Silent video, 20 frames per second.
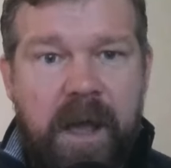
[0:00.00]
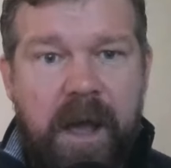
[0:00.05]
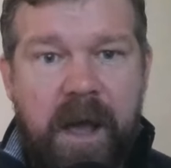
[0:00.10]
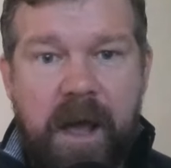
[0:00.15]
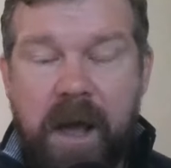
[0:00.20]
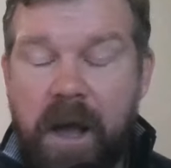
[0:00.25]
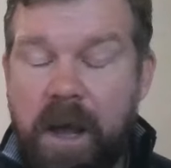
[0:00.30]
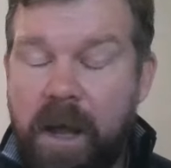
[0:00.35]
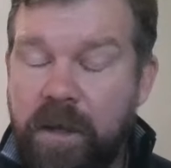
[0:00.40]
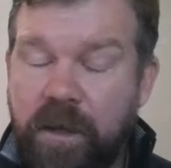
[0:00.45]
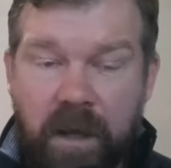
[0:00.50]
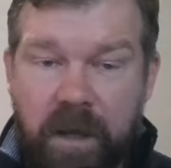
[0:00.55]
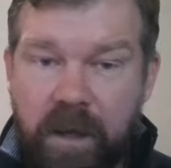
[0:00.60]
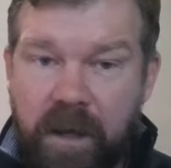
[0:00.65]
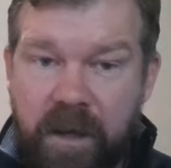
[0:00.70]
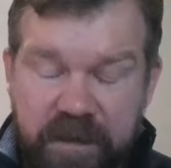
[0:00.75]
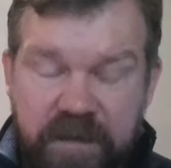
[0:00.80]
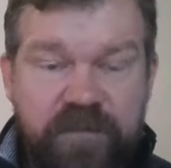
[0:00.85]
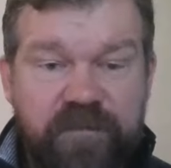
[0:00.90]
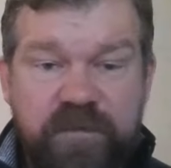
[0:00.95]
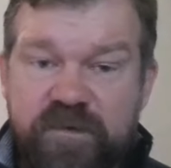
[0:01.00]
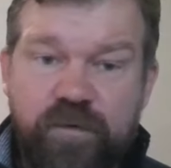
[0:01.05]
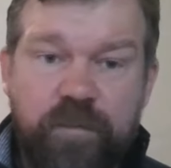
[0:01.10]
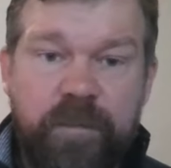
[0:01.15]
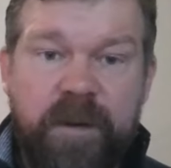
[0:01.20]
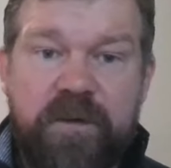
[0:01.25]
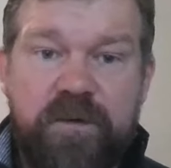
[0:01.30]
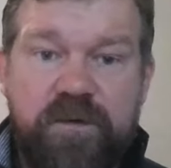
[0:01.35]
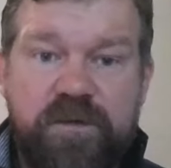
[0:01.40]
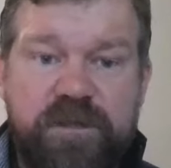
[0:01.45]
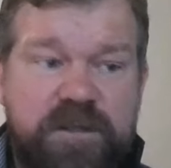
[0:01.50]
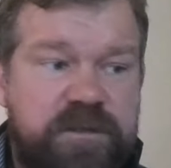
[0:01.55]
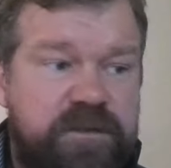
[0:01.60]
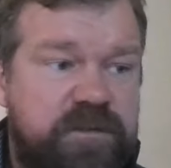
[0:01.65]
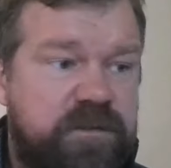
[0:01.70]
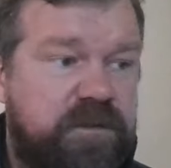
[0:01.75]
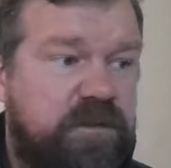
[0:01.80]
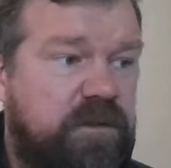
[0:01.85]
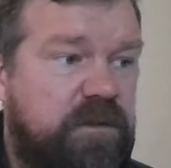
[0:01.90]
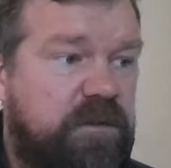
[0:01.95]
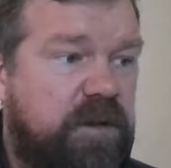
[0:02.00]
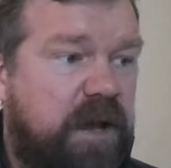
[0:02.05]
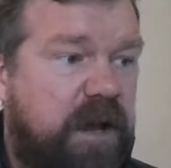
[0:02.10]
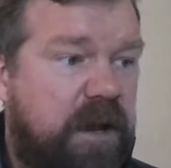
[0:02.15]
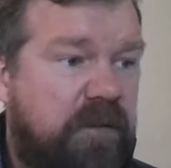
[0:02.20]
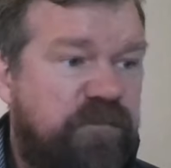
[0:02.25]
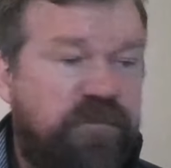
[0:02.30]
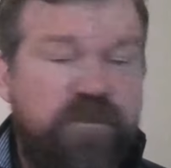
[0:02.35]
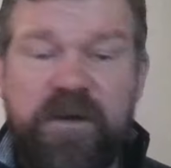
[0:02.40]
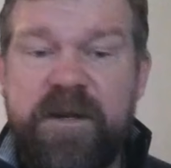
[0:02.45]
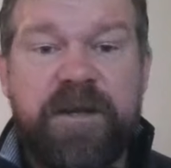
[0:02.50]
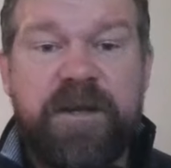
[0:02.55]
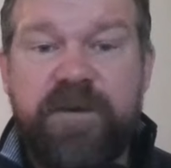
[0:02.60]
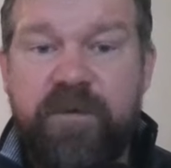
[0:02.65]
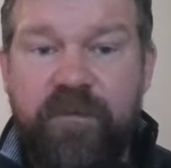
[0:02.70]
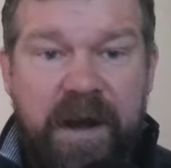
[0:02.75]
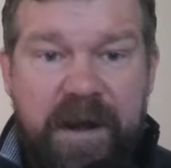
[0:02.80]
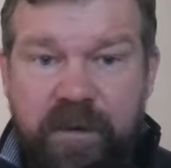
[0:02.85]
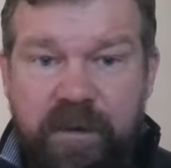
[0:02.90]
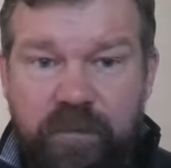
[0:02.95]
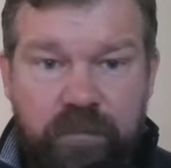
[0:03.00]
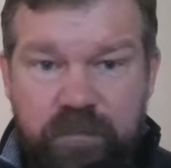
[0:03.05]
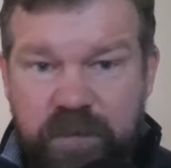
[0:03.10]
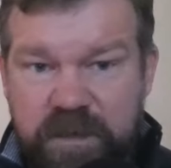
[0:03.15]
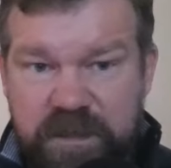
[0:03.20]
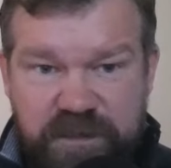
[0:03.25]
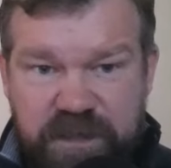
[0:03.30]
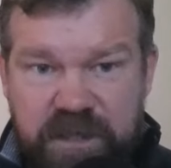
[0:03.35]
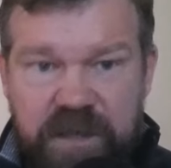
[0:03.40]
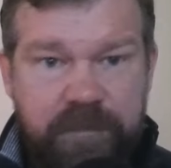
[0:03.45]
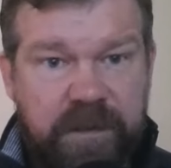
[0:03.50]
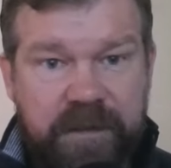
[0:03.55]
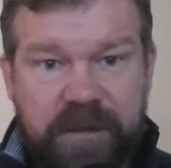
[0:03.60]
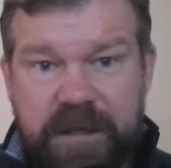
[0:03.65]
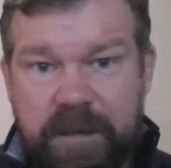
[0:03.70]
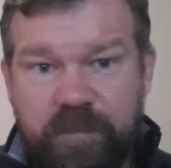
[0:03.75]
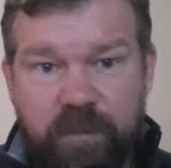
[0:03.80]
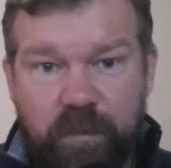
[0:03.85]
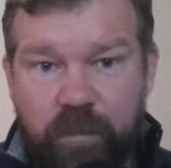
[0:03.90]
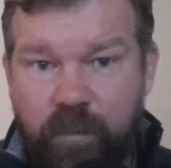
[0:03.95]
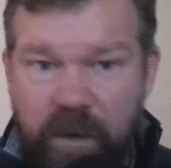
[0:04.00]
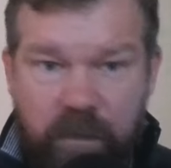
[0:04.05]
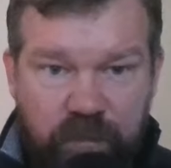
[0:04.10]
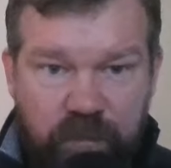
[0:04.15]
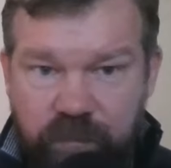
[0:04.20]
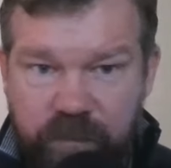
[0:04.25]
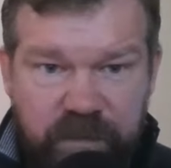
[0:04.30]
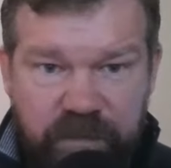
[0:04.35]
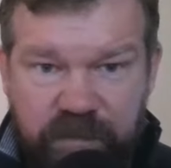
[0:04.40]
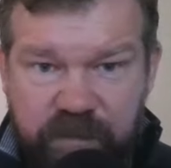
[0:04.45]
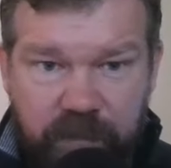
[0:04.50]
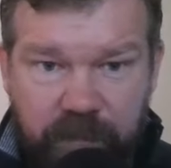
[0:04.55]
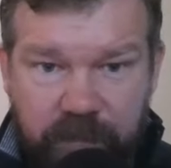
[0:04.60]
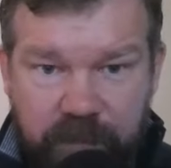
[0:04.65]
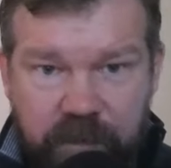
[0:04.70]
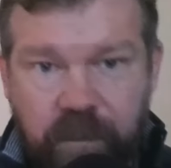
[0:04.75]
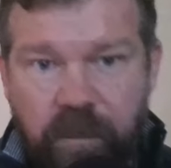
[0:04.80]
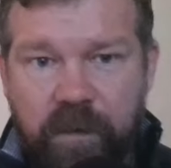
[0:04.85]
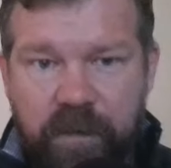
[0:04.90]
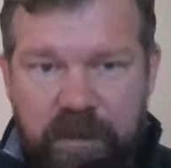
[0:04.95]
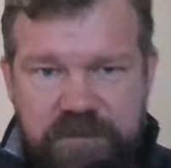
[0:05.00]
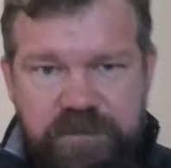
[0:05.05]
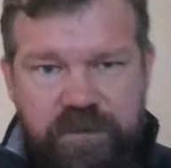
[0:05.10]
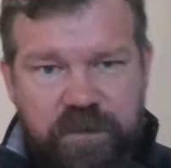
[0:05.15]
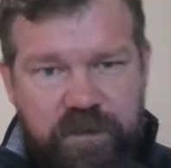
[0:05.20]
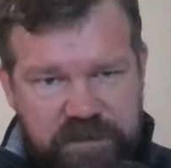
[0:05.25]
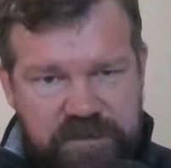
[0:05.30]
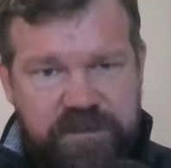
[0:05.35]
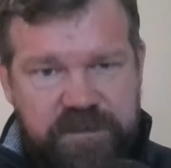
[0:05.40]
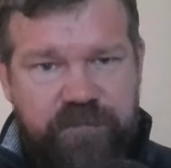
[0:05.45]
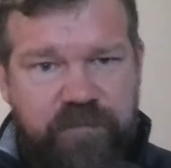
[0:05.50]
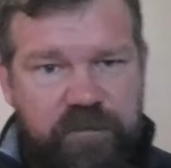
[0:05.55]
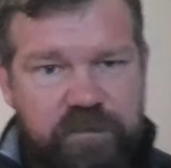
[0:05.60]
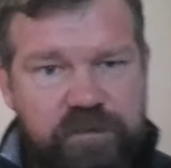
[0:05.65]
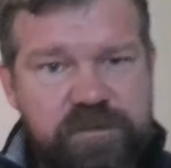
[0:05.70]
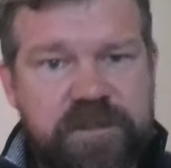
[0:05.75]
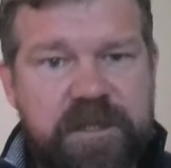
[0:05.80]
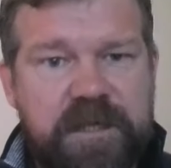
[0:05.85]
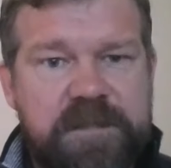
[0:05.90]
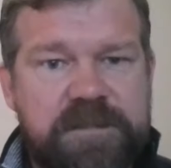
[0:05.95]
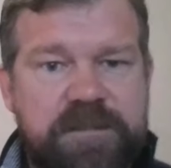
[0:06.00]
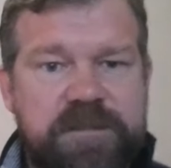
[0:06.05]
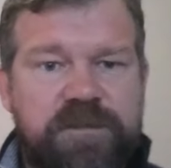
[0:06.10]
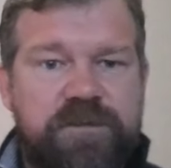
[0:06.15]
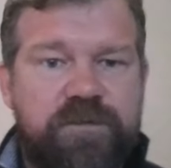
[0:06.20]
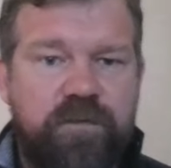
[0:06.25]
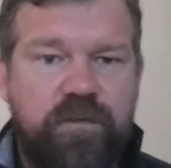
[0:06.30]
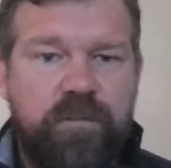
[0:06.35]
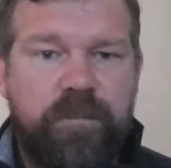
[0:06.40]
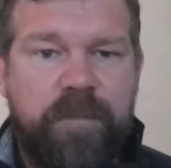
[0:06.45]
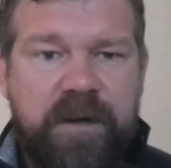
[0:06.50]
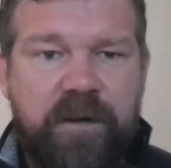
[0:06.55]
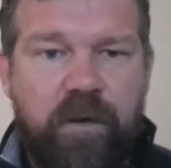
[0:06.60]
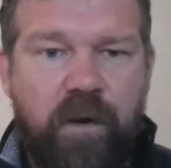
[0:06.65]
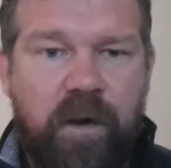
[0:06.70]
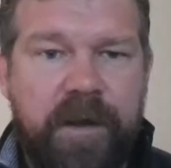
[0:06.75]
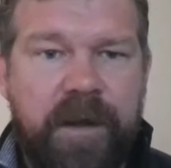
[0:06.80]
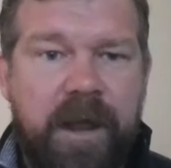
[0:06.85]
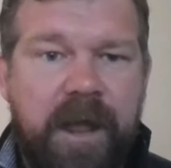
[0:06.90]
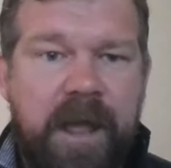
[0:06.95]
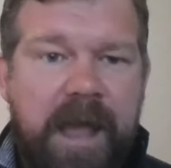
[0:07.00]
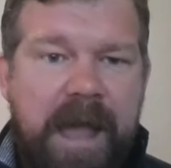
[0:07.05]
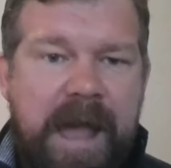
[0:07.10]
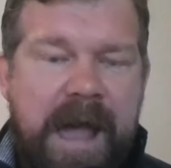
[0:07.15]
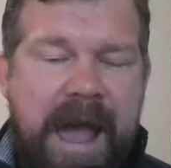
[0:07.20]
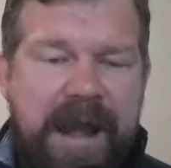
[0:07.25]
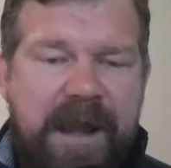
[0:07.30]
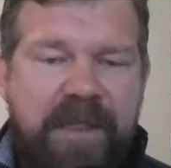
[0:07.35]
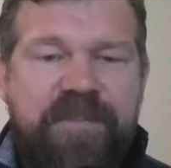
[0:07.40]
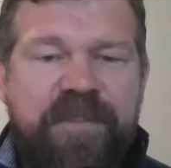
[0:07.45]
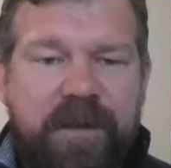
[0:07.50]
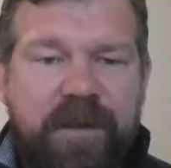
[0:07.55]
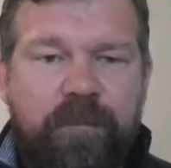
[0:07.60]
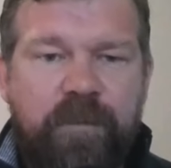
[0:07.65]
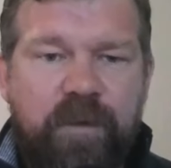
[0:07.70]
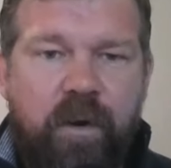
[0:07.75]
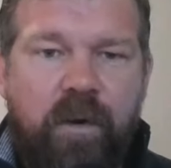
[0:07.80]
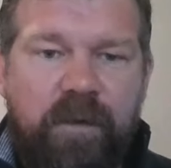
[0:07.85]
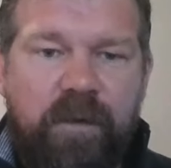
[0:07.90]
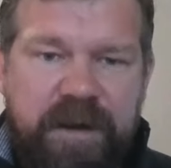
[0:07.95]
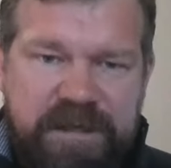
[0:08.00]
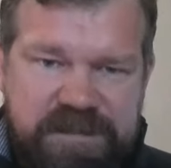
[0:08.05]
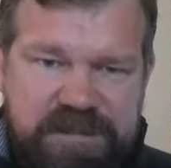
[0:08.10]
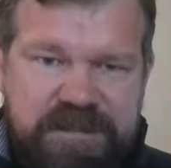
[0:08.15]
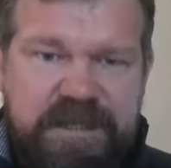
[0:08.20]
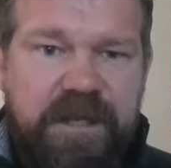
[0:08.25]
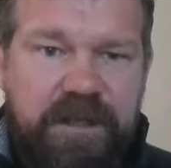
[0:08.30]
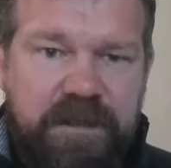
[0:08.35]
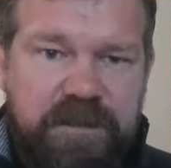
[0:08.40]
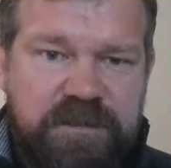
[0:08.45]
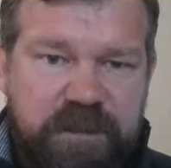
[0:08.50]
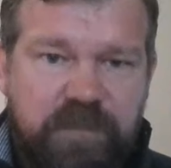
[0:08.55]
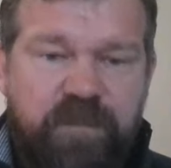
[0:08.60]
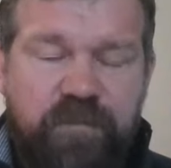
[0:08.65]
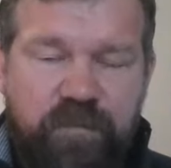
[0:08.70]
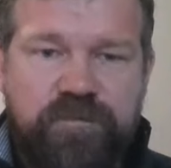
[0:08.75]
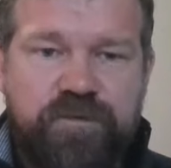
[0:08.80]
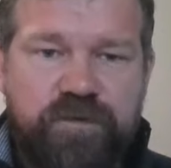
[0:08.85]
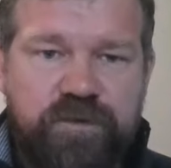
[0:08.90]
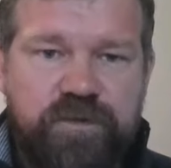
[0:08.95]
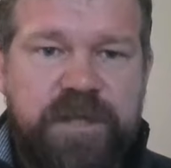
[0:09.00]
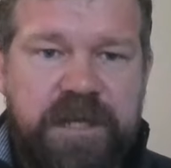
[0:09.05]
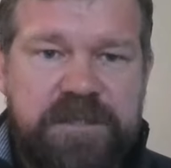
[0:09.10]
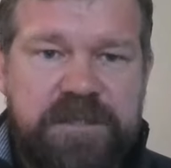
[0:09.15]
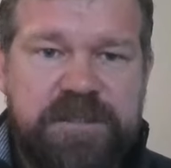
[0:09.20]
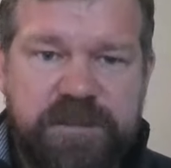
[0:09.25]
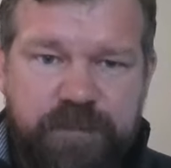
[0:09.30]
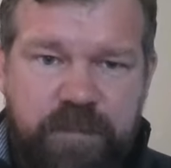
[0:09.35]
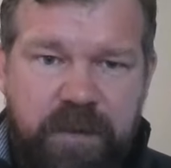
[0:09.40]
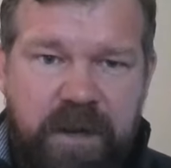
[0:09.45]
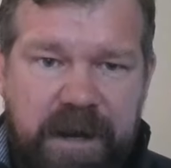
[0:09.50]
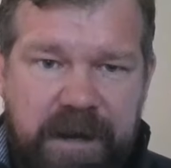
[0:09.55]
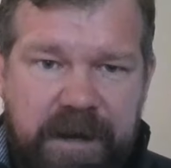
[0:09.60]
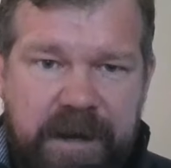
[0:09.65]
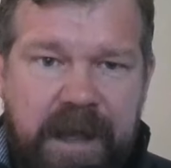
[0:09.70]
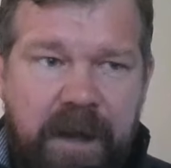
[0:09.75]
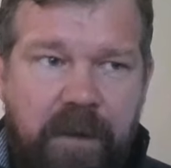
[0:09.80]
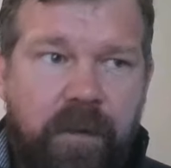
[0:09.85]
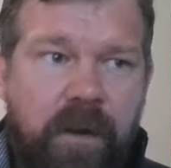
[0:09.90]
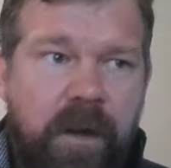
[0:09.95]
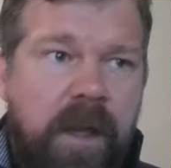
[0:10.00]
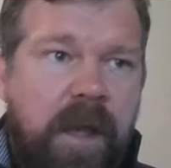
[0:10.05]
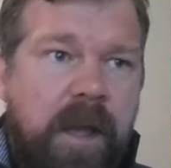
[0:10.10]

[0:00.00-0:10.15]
Uh, a, a, an individual might use it to uh, flee a tyrannical regime and keep their wealth with them. You know, there's there's different use cases to Bitcoin, and I think we're already seeing some of those use cases playing out.